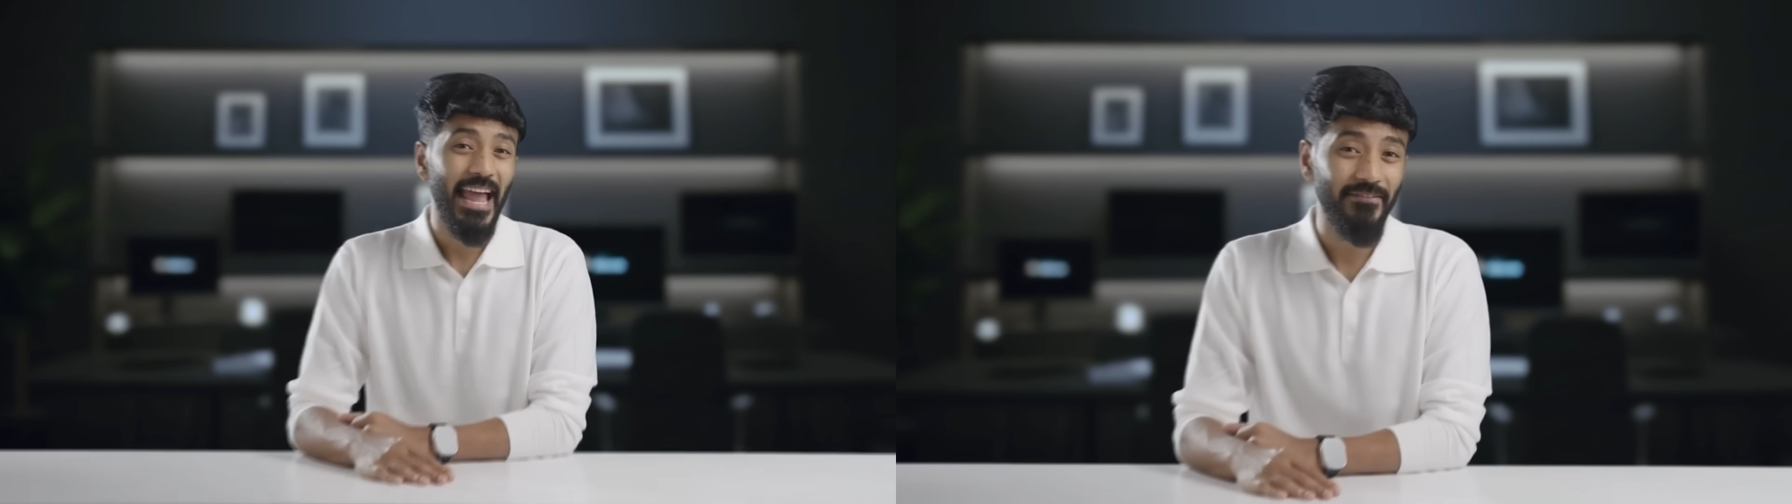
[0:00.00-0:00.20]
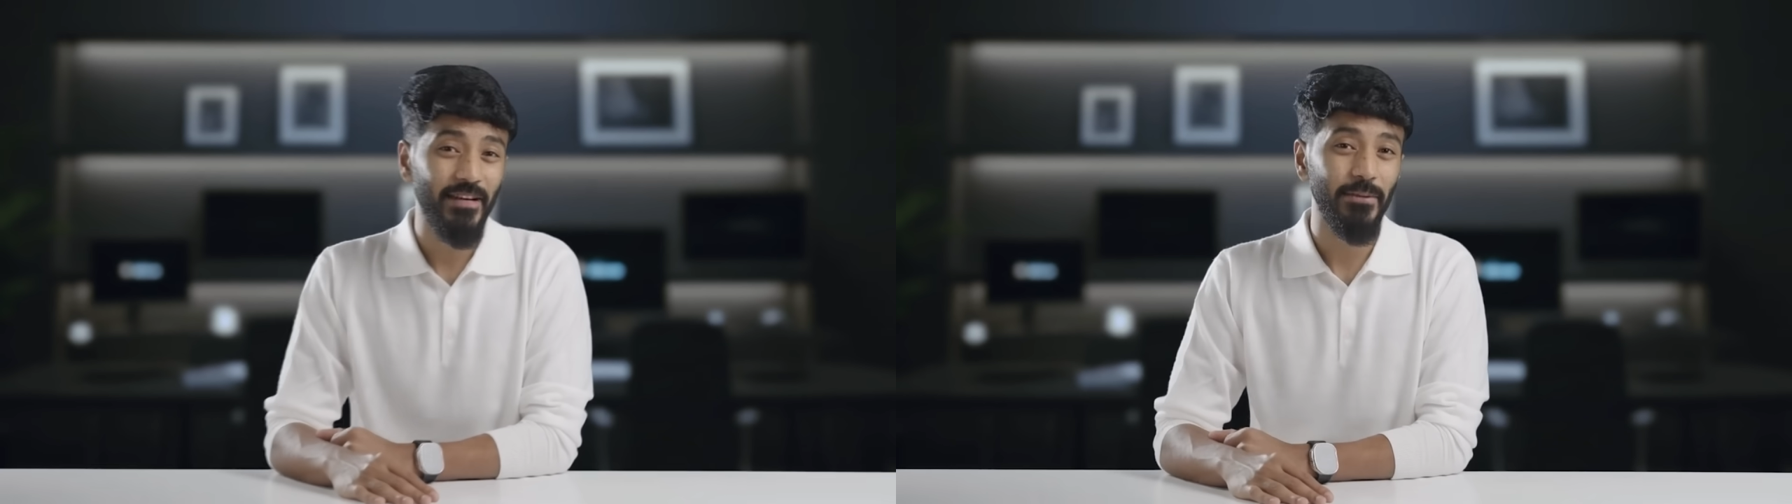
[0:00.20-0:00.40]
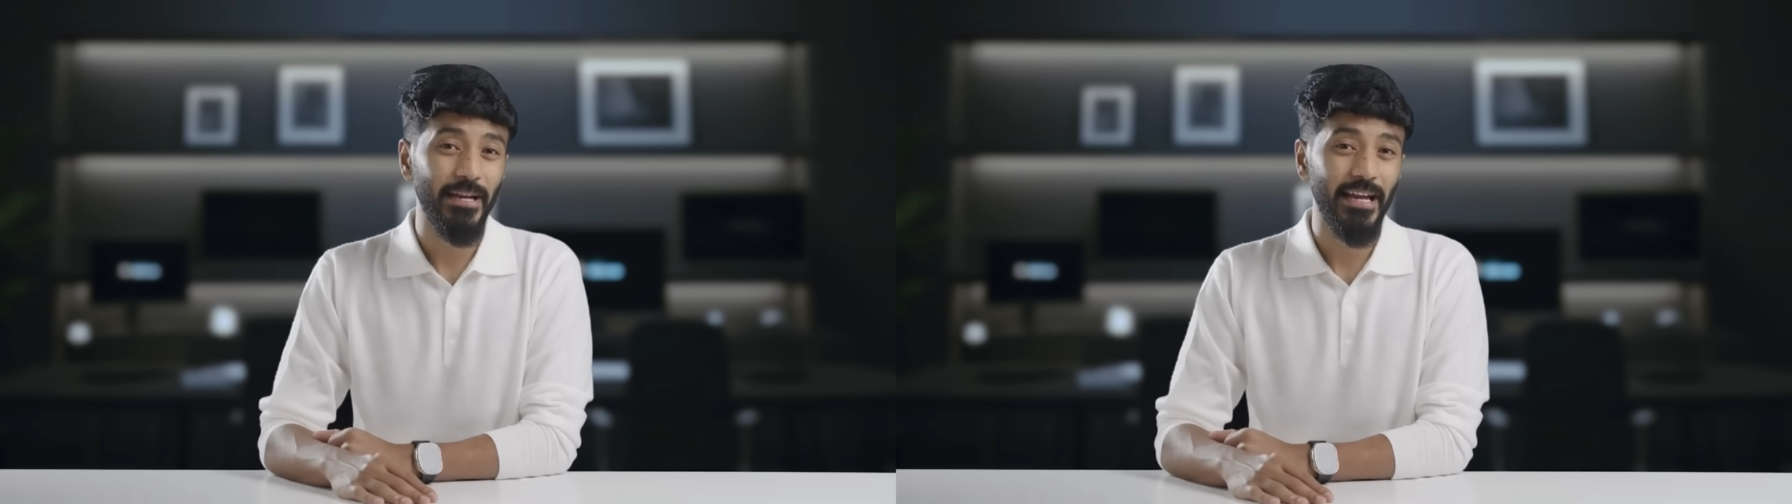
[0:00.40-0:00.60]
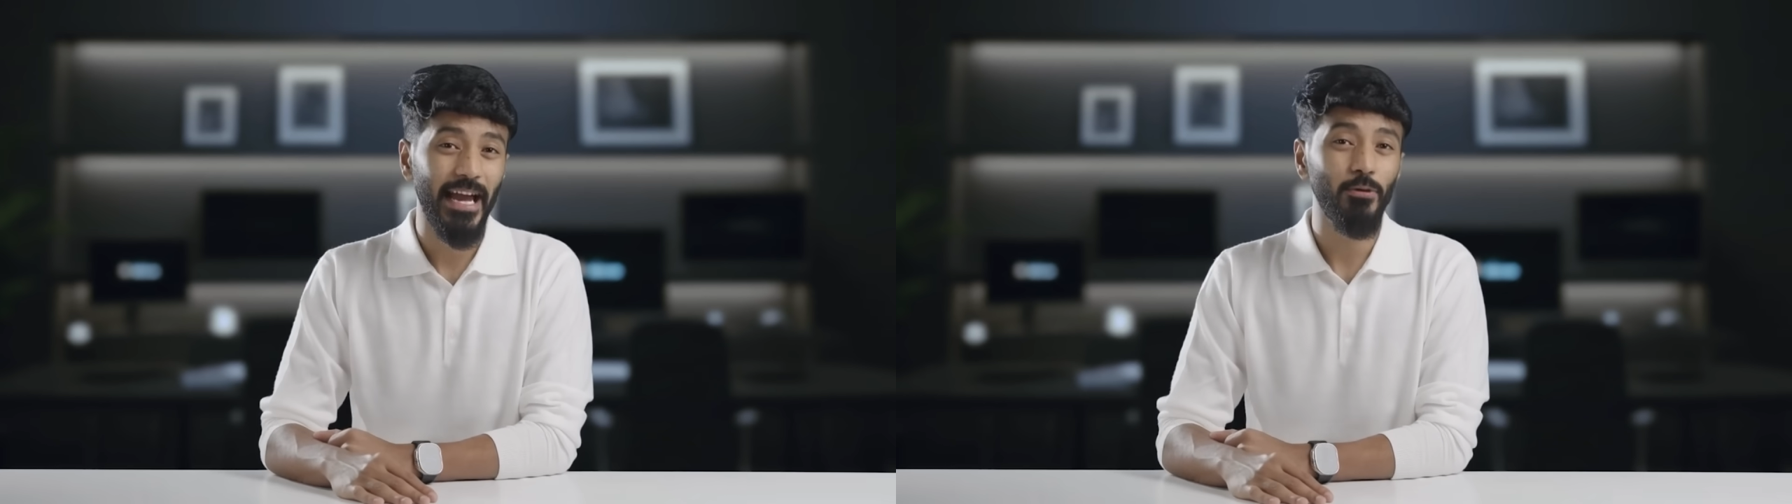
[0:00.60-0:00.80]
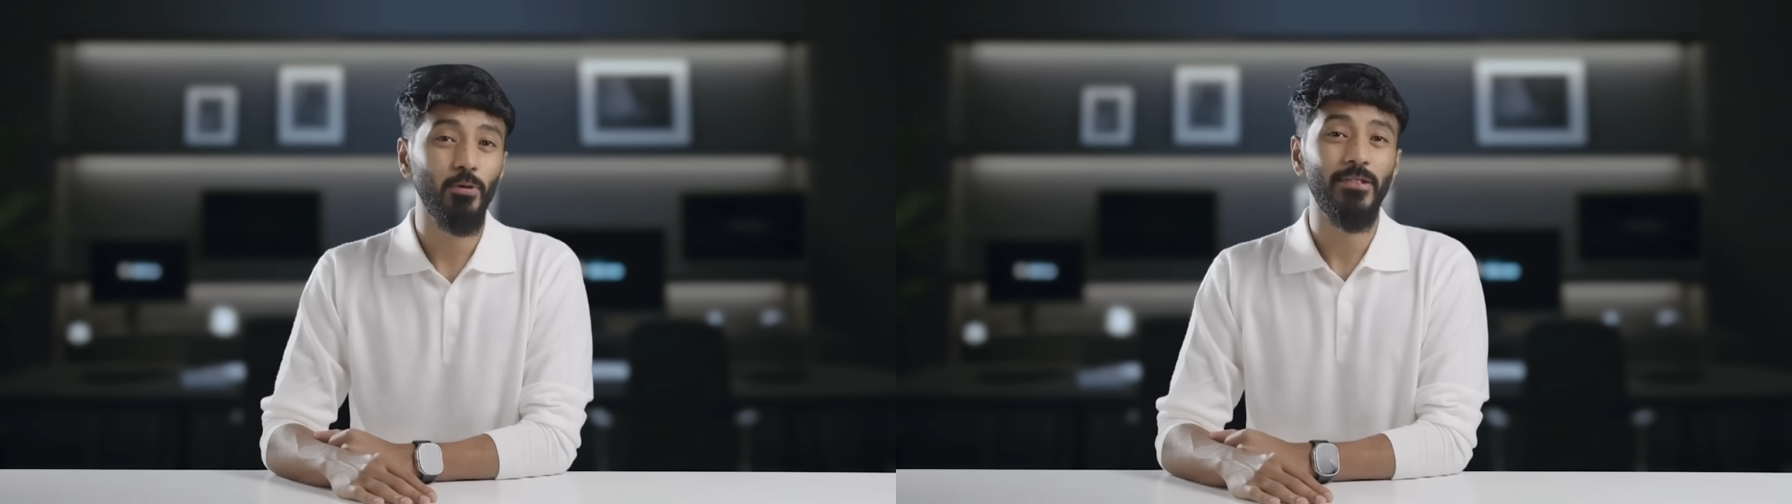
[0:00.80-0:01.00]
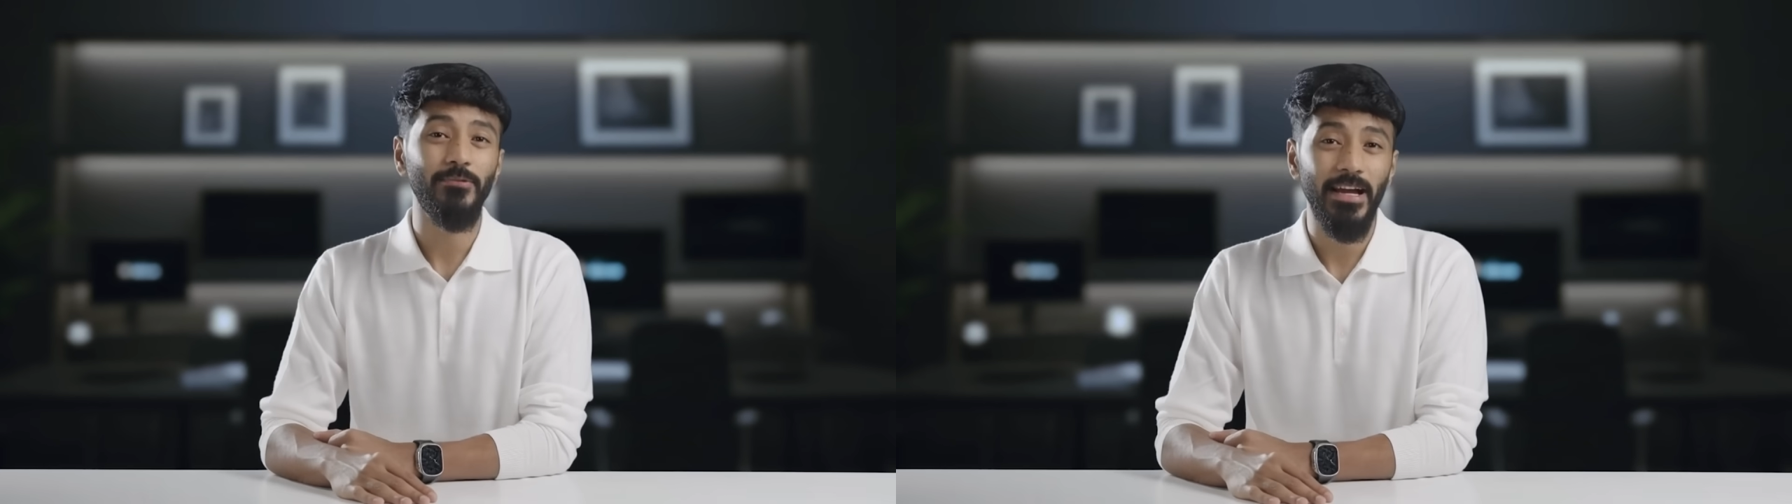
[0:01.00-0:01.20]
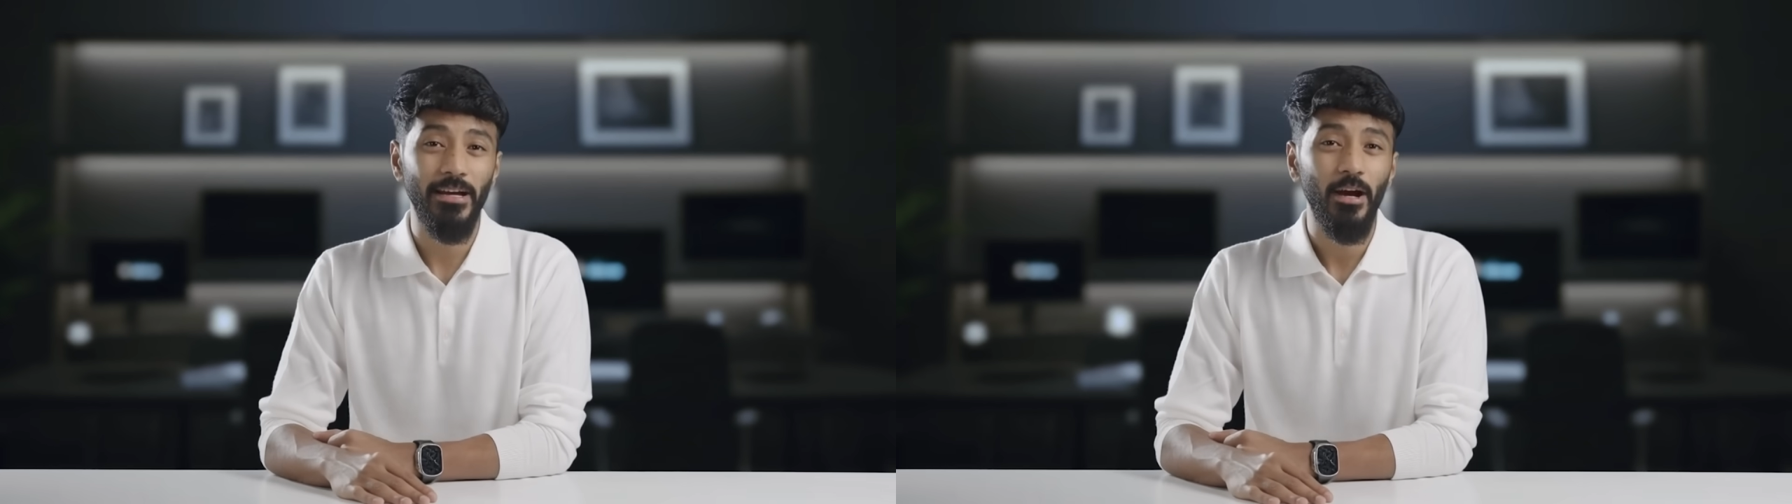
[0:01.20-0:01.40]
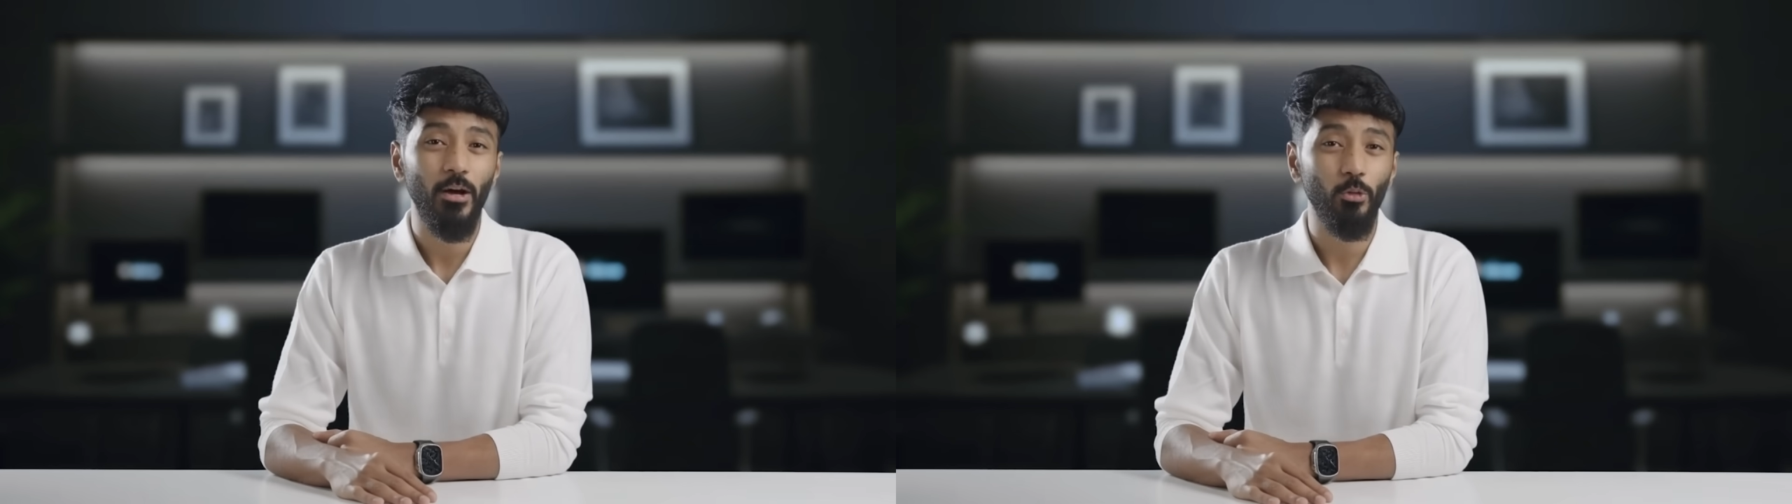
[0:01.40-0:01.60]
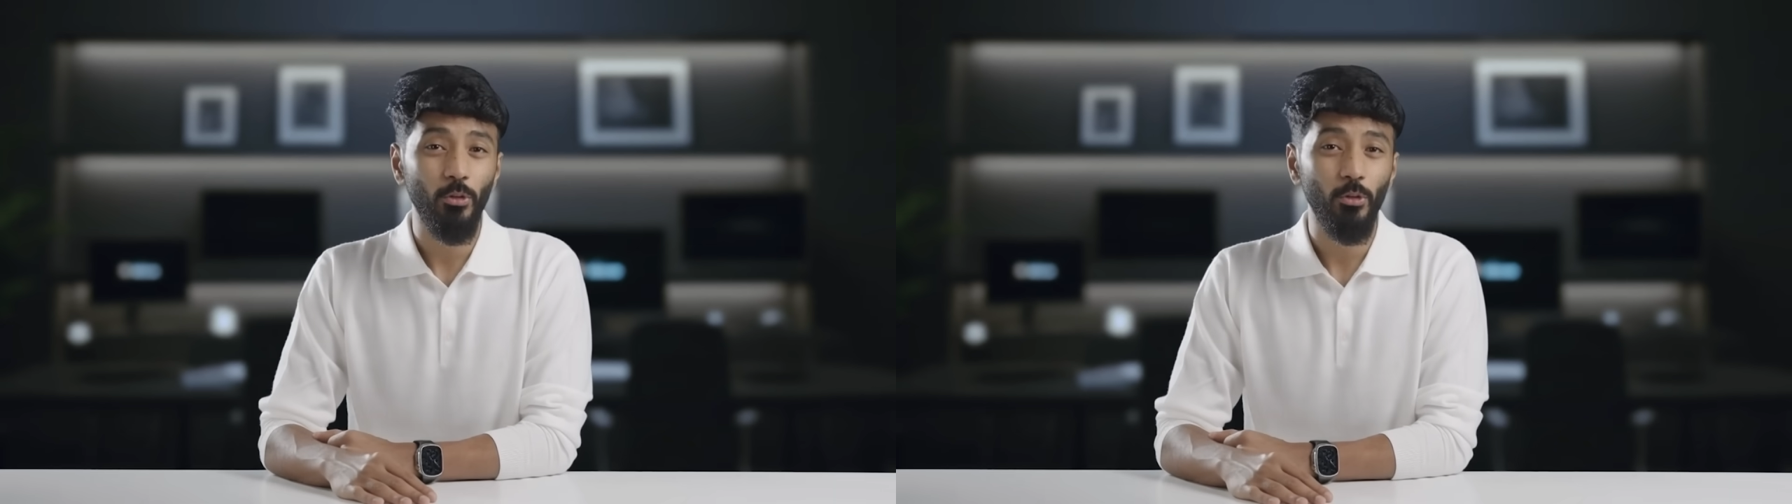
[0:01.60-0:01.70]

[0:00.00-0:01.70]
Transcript: Every week, I do this wade